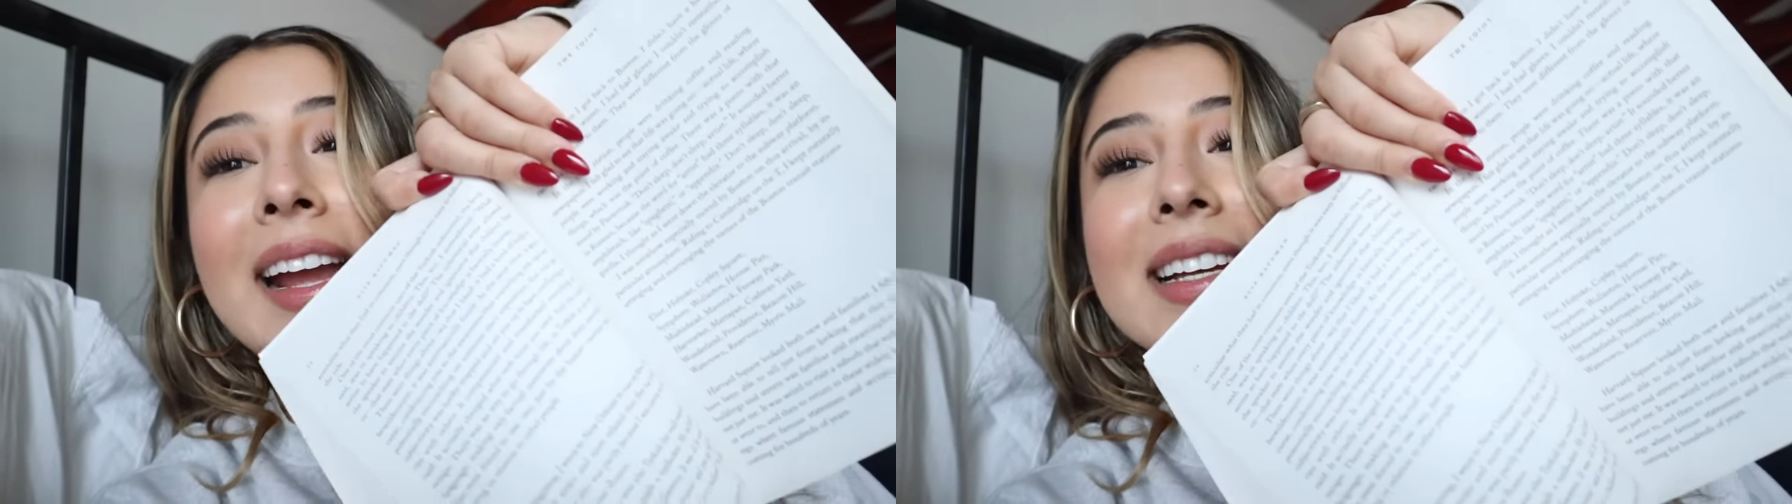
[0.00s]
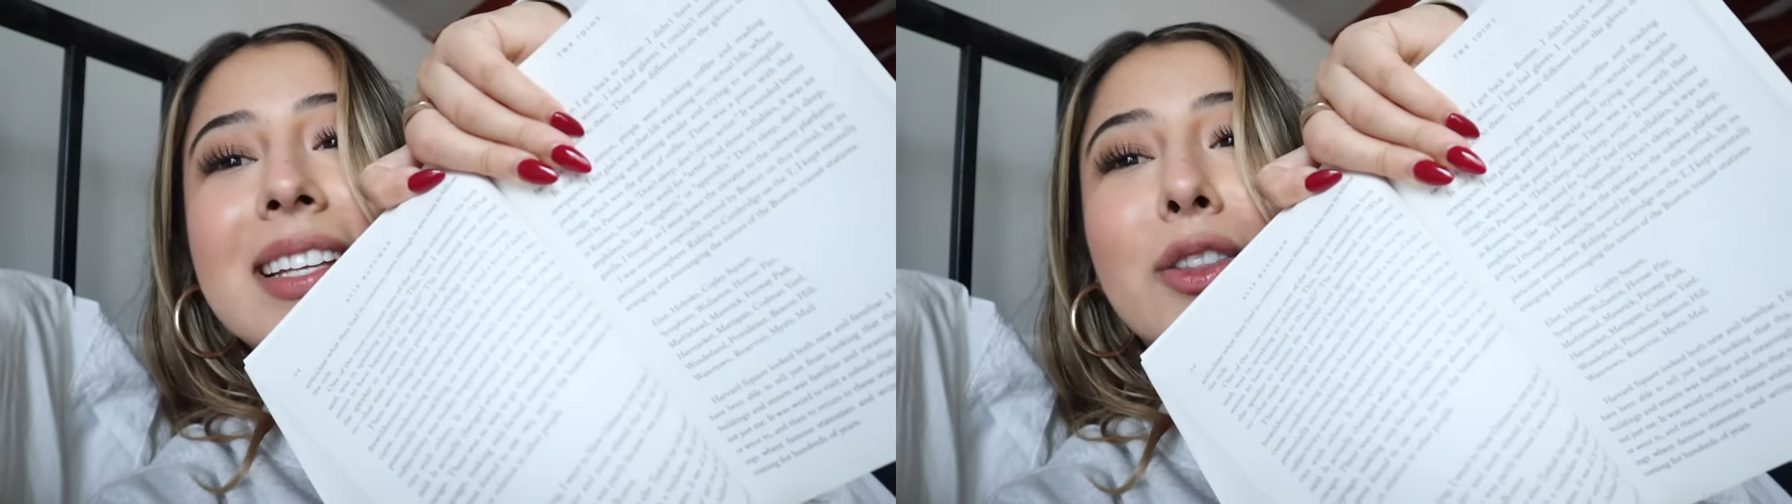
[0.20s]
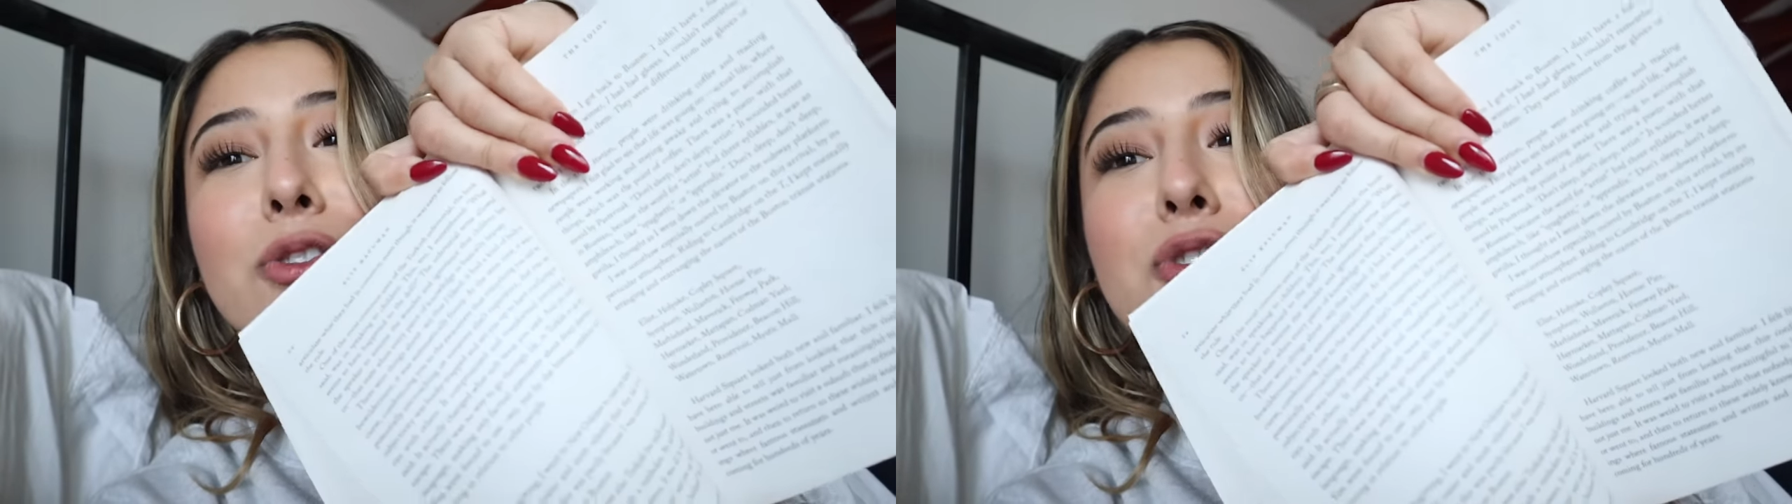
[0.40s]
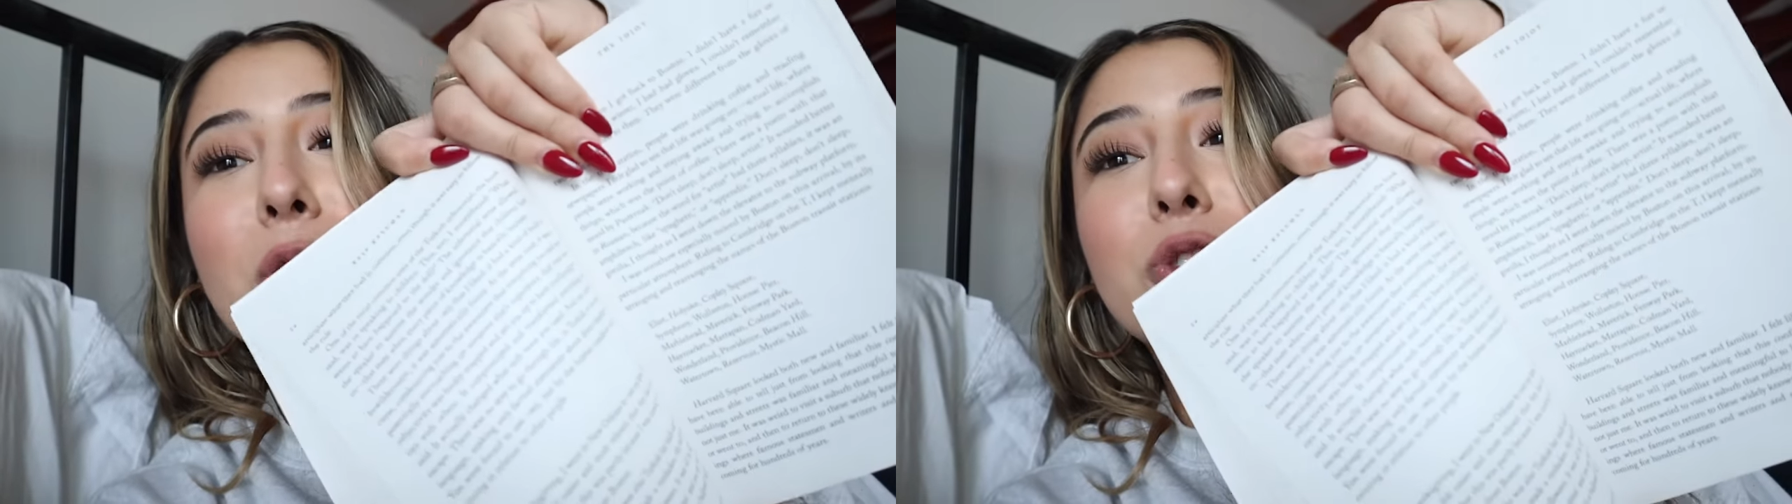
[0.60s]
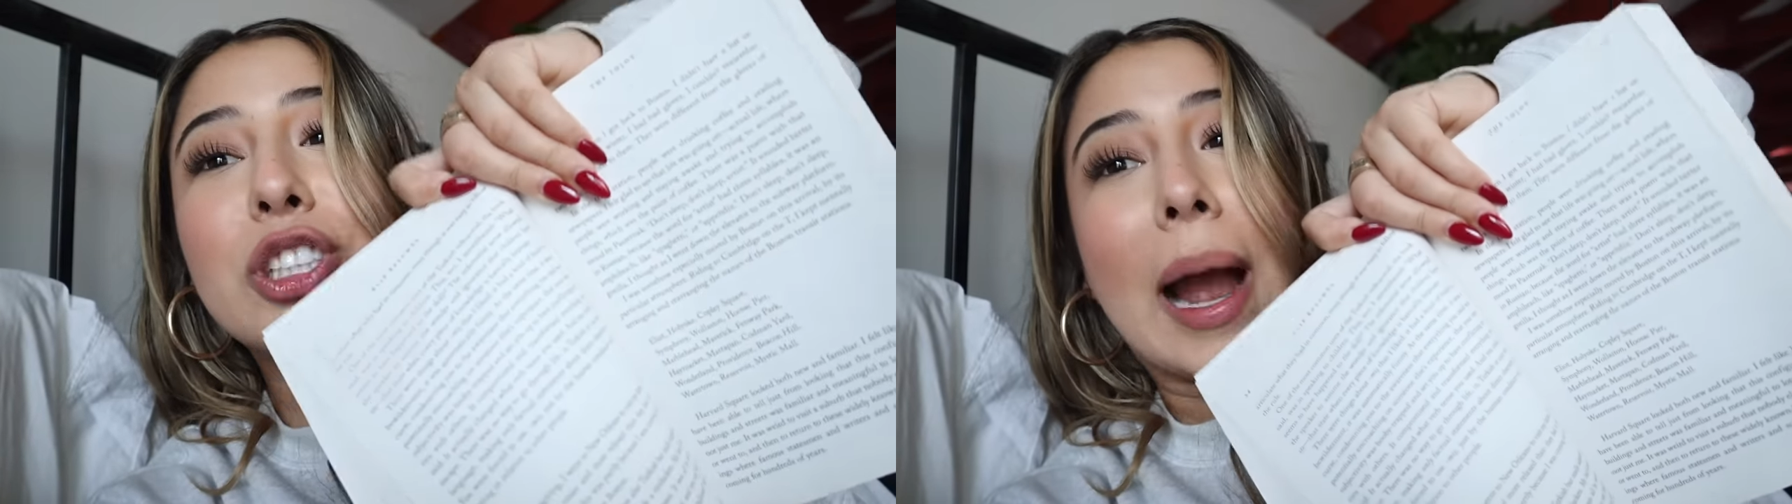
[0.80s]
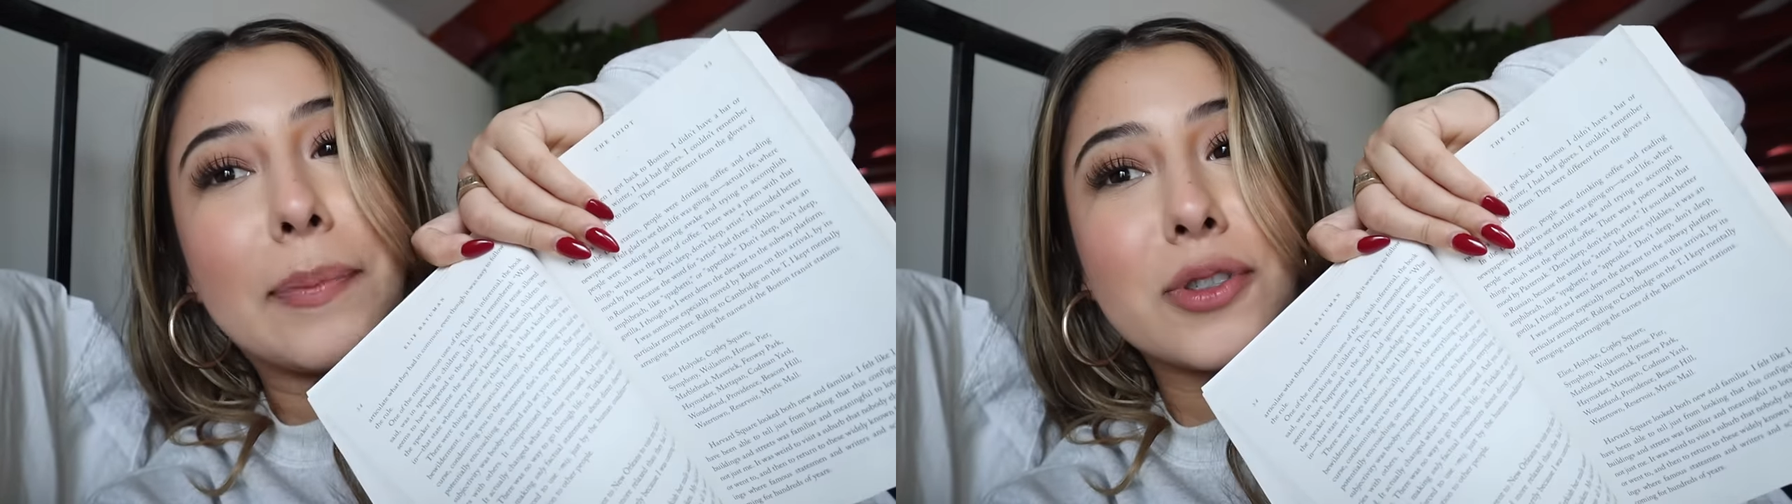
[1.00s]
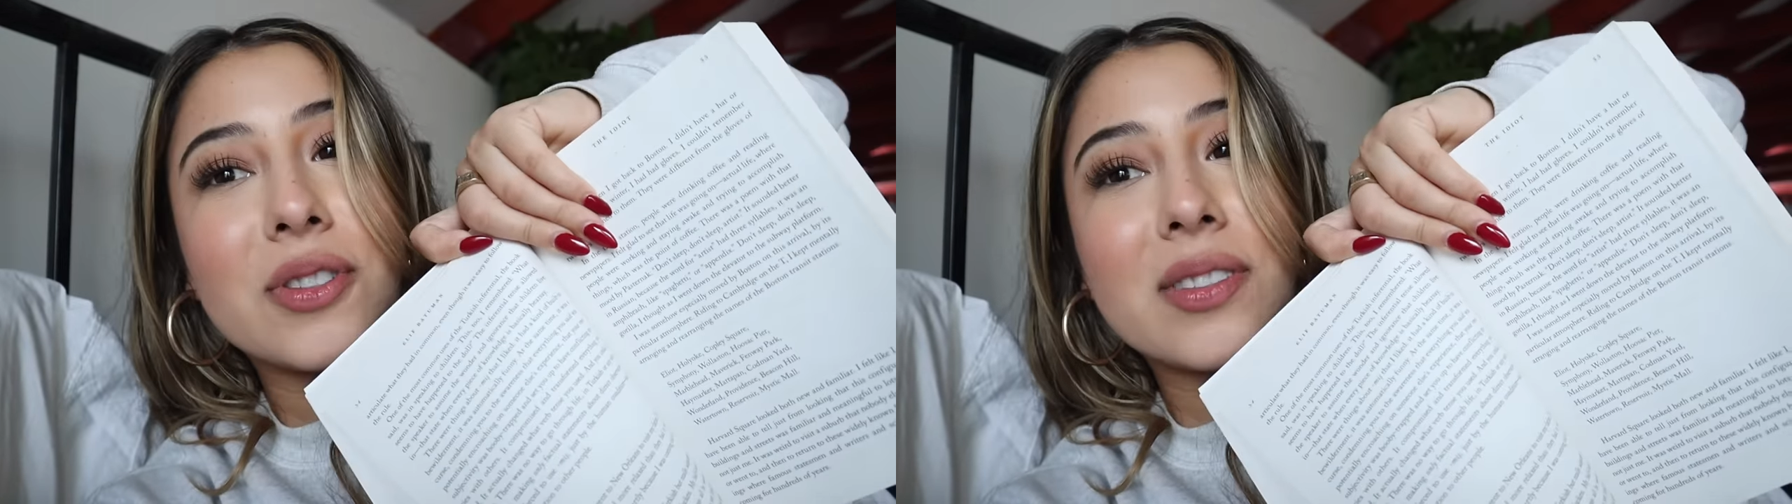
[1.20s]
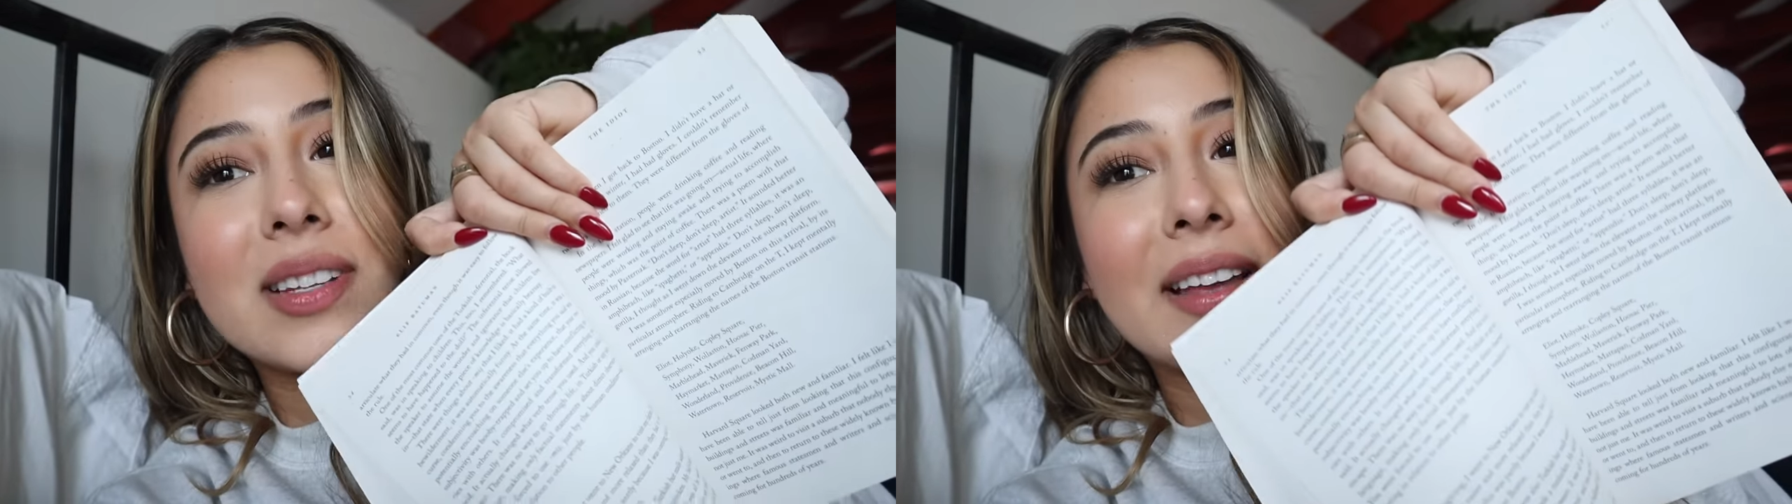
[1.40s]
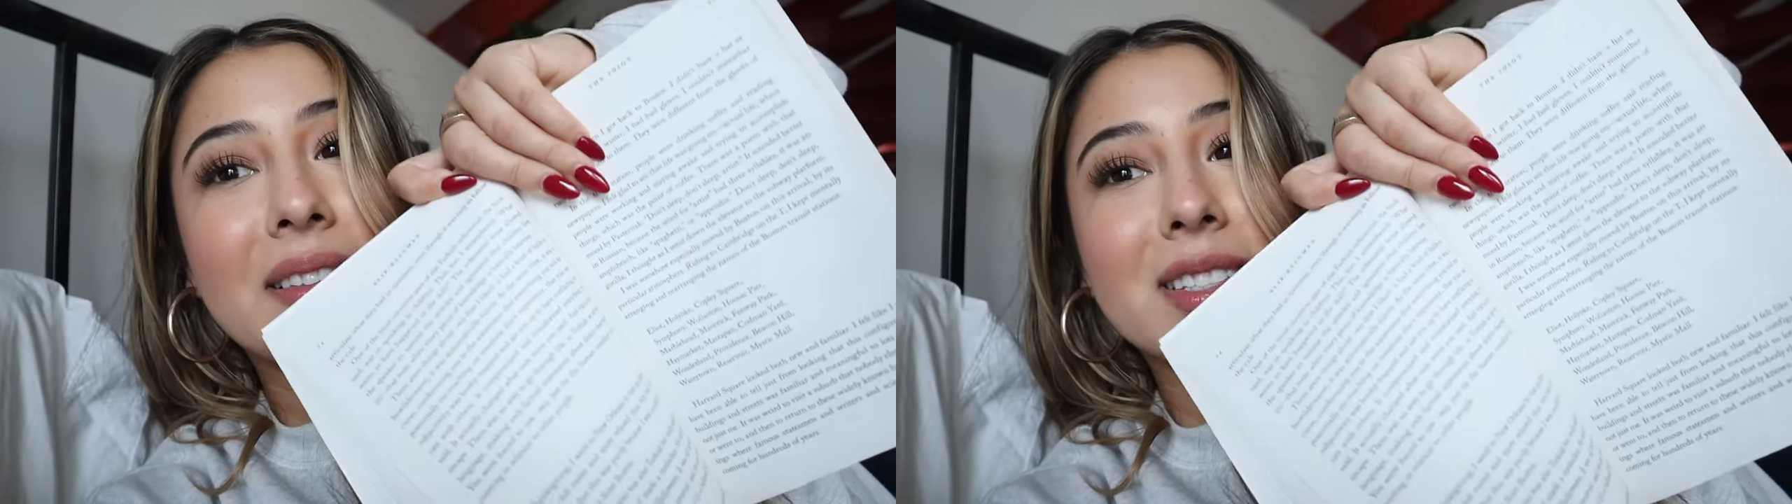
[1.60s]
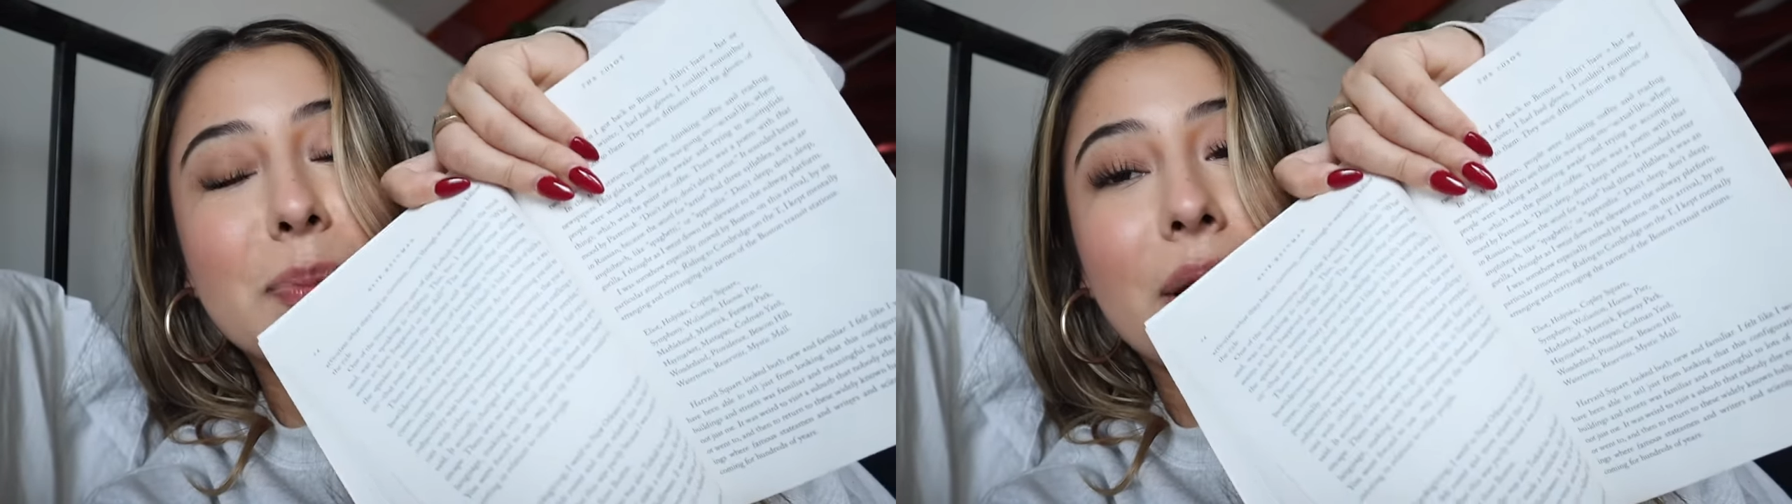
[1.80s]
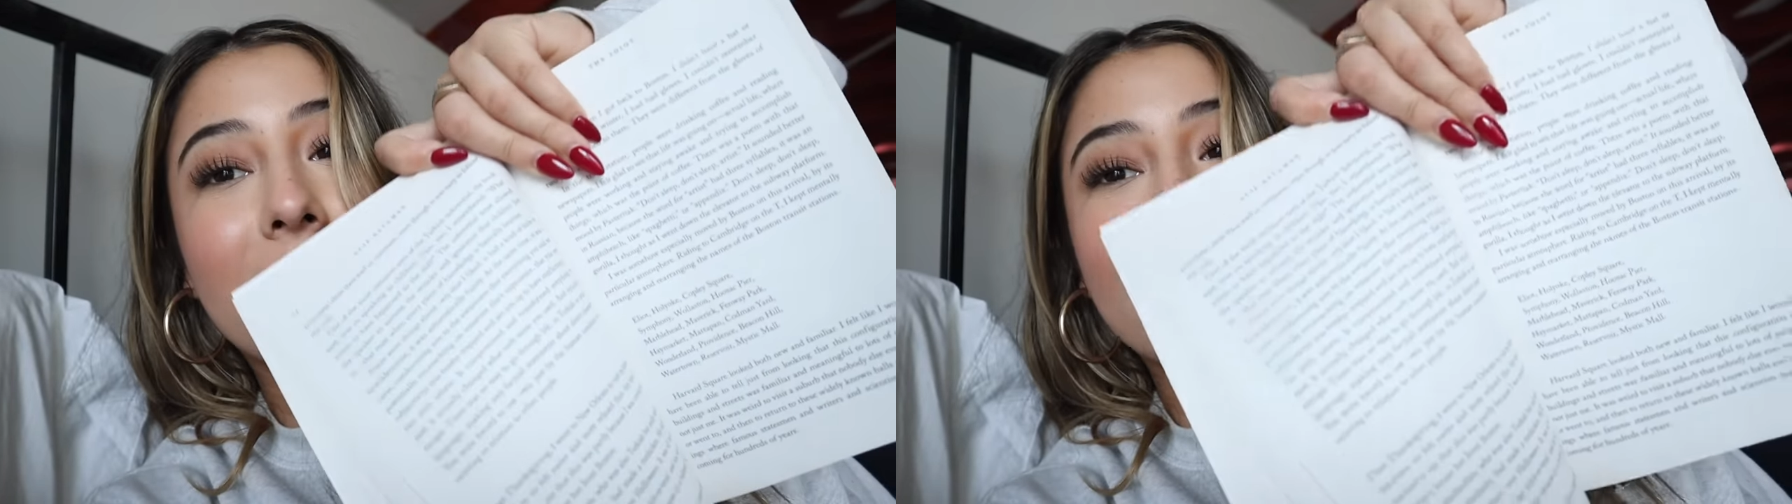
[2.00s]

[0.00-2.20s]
is that there's no chapters in this book.